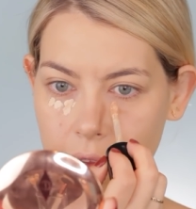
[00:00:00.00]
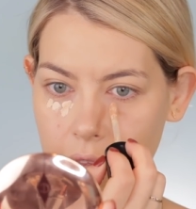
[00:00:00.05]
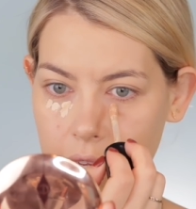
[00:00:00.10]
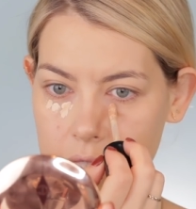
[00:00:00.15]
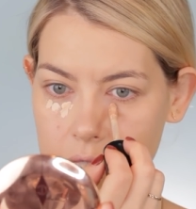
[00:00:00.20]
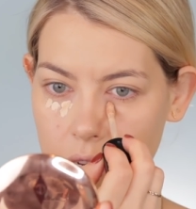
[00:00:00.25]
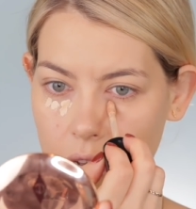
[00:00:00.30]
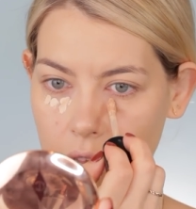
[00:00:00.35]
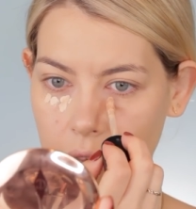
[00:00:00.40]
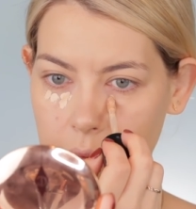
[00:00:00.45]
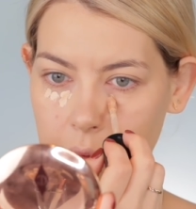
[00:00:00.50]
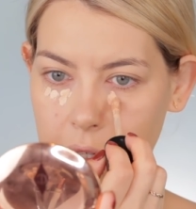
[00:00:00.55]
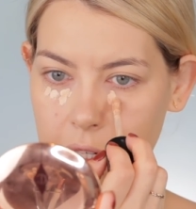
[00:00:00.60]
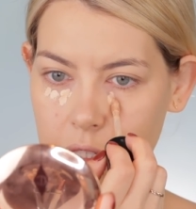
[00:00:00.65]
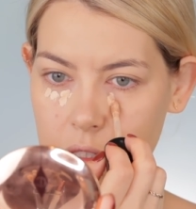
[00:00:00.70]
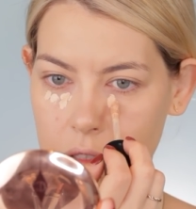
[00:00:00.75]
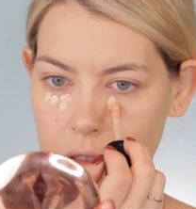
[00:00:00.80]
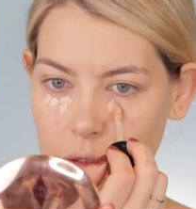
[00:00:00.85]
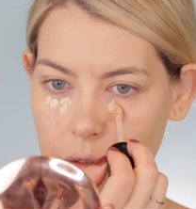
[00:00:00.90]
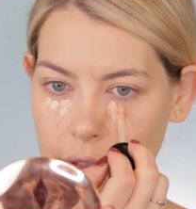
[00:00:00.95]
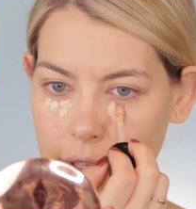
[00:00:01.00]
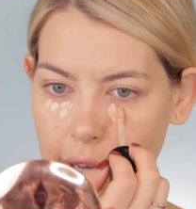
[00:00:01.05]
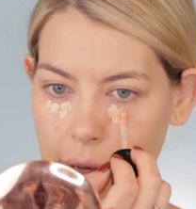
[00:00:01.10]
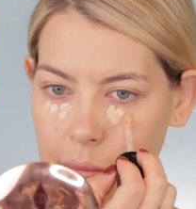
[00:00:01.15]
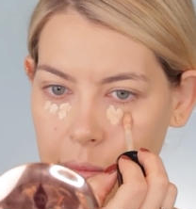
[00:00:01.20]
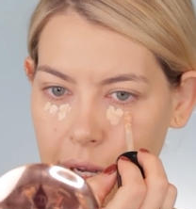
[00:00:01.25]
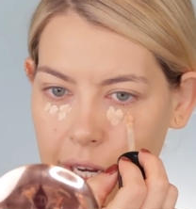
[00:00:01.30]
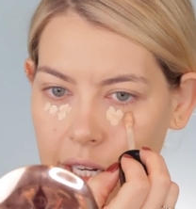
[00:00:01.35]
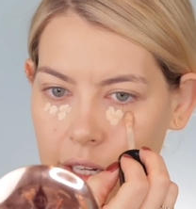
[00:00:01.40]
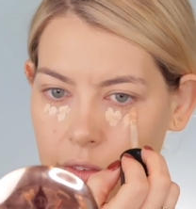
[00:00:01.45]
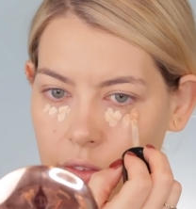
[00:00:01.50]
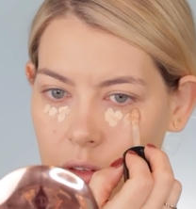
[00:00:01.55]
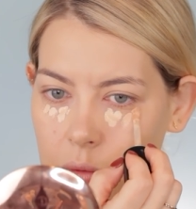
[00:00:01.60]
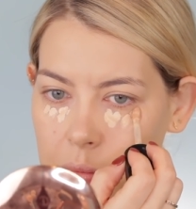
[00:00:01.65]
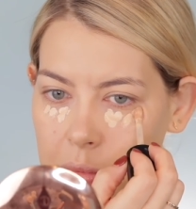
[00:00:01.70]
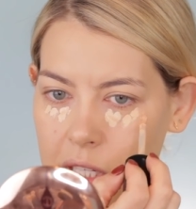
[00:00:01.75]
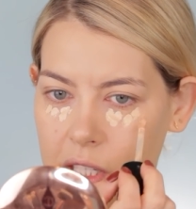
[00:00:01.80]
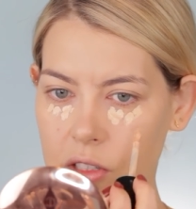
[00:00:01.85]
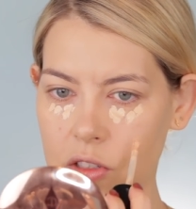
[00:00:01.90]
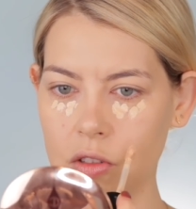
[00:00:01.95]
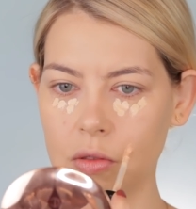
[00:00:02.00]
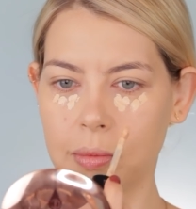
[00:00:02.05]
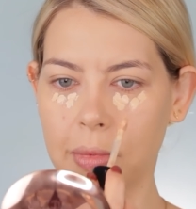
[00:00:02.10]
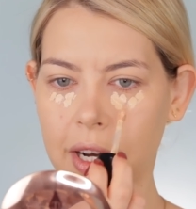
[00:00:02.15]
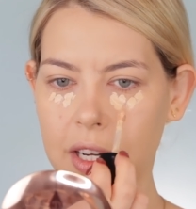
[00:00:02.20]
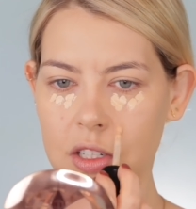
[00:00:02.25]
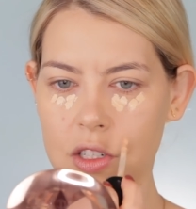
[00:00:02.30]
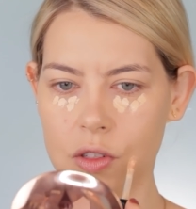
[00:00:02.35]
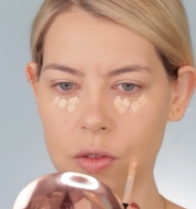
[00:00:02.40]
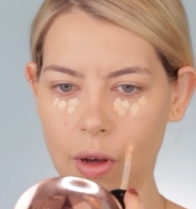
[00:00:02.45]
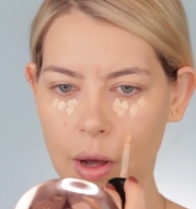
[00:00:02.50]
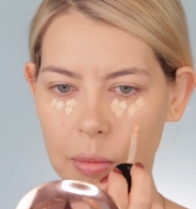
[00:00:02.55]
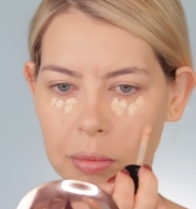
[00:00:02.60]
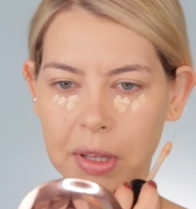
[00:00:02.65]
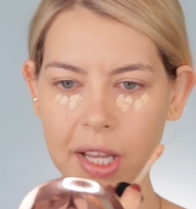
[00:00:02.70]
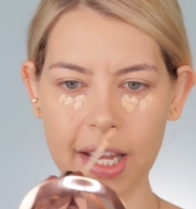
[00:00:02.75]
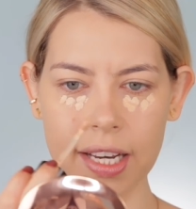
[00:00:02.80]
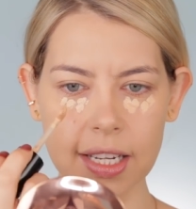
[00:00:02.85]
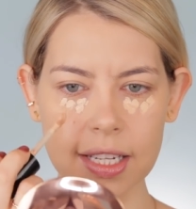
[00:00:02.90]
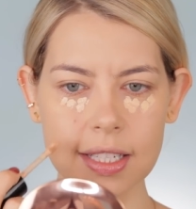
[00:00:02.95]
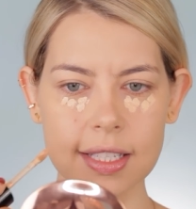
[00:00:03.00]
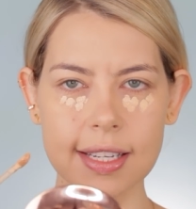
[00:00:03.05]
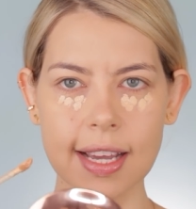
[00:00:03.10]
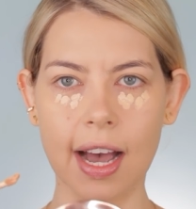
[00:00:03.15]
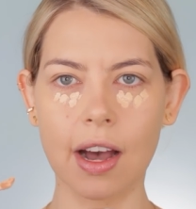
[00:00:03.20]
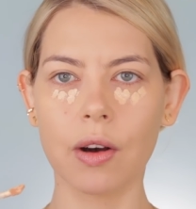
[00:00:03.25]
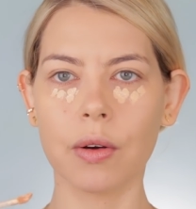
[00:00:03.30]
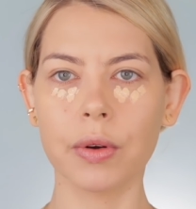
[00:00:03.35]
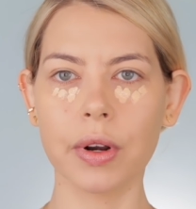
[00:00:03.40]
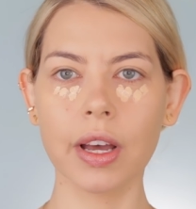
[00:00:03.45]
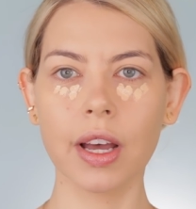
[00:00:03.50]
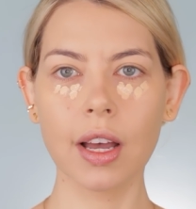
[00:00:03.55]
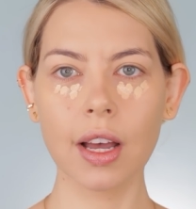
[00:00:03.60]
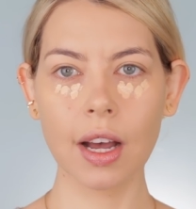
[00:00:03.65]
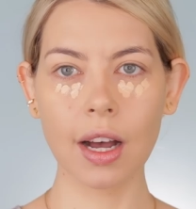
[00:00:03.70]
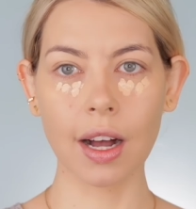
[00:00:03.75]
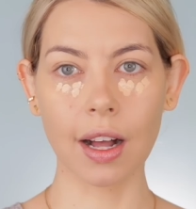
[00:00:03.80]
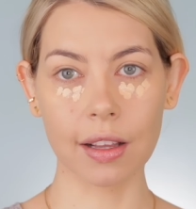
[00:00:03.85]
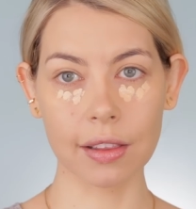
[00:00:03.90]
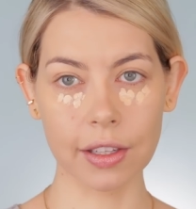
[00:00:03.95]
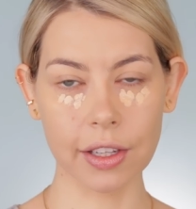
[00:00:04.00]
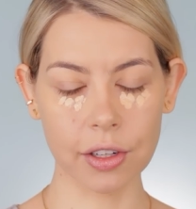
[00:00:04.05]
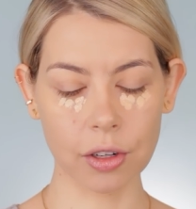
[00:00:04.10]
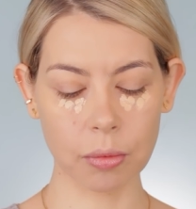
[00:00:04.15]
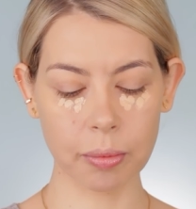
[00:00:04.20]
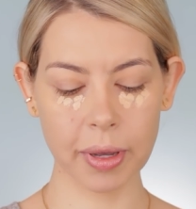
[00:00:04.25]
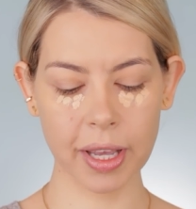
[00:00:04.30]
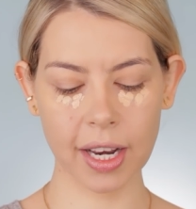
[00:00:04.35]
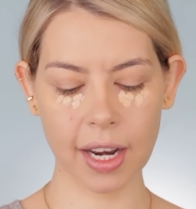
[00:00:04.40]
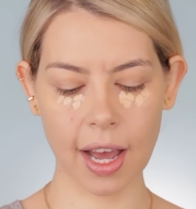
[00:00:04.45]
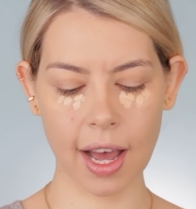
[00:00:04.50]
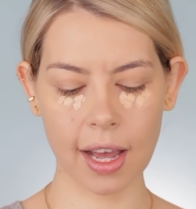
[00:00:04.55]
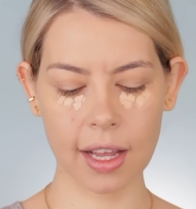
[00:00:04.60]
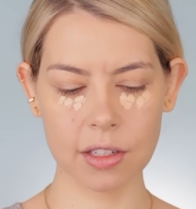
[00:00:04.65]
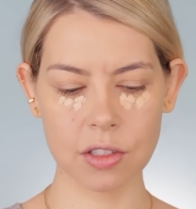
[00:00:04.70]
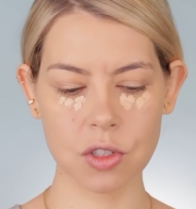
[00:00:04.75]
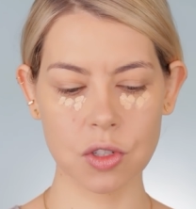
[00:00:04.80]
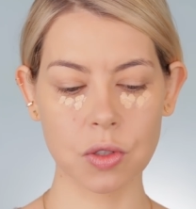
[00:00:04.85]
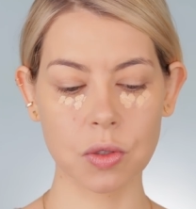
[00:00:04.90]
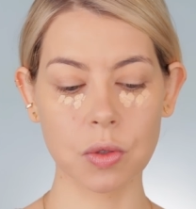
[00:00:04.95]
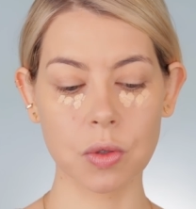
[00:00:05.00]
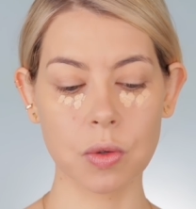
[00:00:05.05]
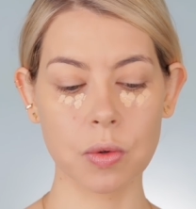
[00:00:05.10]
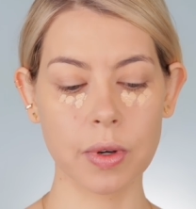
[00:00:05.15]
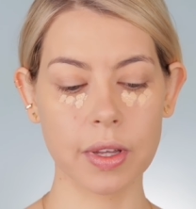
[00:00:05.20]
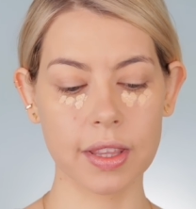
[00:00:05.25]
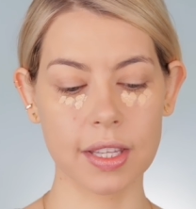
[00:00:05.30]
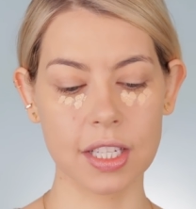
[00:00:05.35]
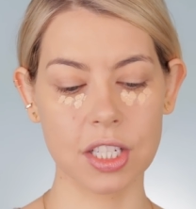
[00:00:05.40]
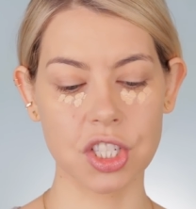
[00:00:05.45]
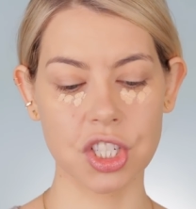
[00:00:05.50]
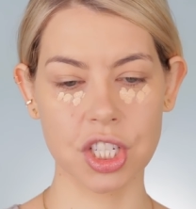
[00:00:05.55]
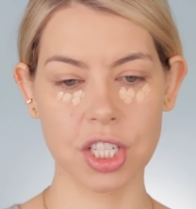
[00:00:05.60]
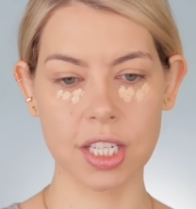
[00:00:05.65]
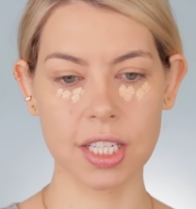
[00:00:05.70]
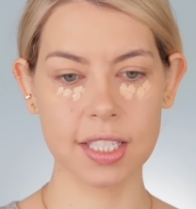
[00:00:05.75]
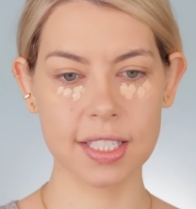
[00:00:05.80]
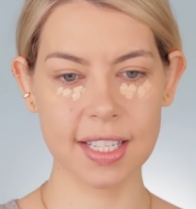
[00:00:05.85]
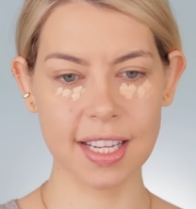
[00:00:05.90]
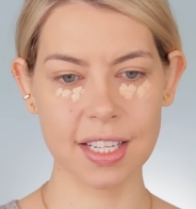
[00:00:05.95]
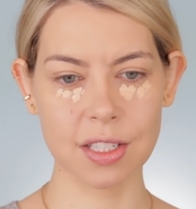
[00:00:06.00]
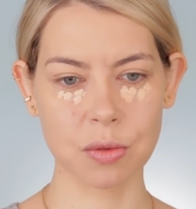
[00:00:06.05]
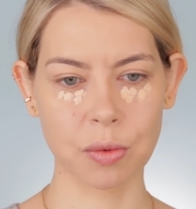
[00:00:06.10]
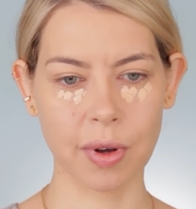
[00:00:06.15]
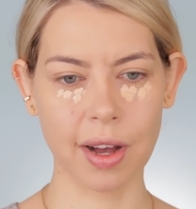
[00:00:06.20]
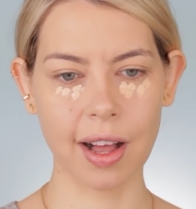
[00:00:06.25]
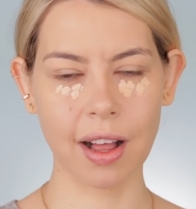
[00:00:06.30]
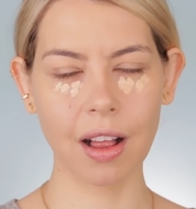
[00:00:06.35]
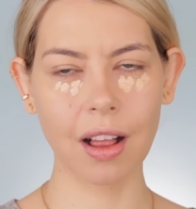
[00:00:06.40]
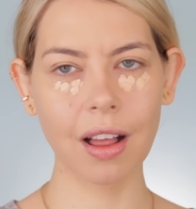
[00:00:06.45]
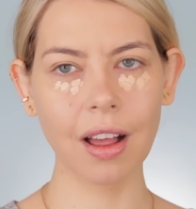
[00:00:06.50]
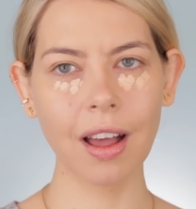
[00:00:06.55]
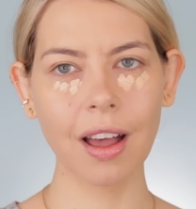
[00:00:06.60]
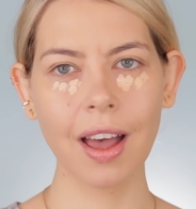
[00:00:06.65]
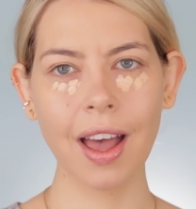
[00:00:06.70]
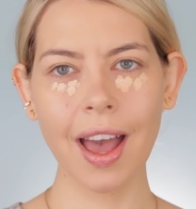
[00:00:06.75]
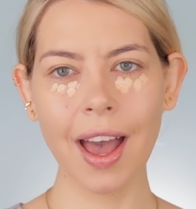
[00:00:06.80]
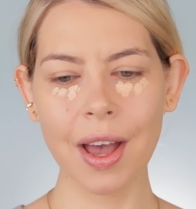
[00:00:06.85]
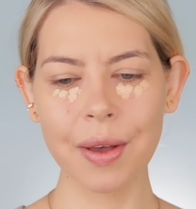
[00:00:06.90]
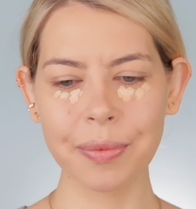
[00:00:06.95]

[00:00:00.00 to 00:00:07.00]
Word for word: That's all I'm gonna do and that might even be too much. So I'll blend it down a little bit onto the cheeks as well.